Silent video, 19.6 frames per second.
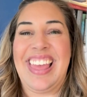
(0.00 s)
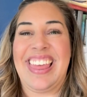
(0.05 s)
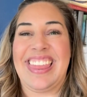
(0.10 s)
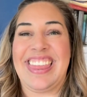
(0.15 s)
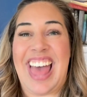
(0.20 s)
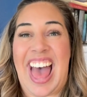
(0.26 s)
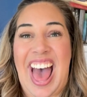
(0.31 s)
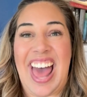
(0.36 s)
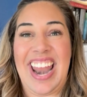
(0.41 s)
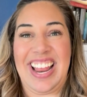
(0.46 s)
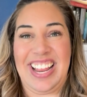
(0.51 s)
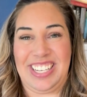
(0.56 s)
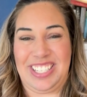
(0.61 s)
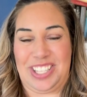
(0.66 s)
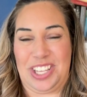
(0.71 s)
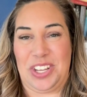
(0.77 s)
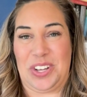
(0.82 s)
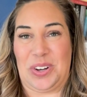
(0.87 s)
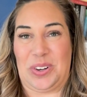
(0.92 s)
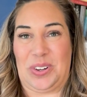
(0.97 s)
That is
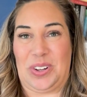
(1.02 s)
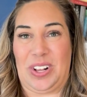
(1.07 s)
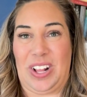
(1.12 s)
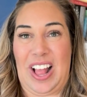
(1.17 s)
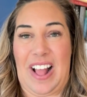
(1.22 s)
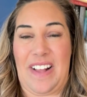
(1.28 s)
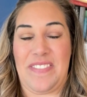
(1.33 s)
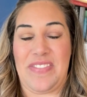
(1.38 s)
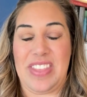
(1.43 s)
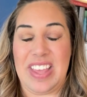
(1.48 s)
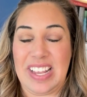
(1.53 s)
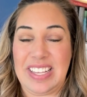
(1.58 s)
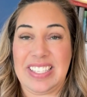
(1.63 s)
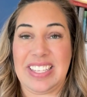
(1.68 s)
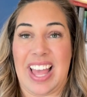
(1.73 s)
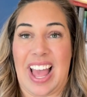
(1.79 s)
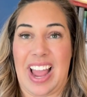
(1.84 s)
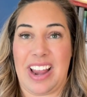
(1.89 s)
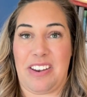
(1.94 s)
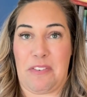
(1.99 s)
the goal of this
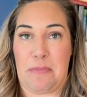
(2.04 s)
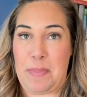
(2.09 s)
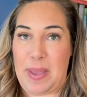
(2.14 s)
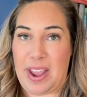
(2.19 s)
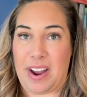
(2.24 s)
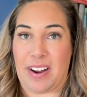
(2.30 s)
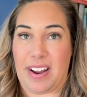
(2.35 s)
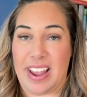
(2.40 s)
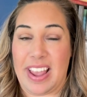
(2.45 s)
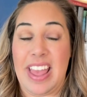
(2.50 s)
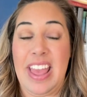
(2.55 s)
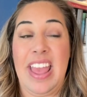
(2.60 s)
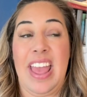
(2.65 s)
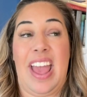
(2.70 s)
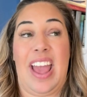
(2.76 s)
kind of pairing,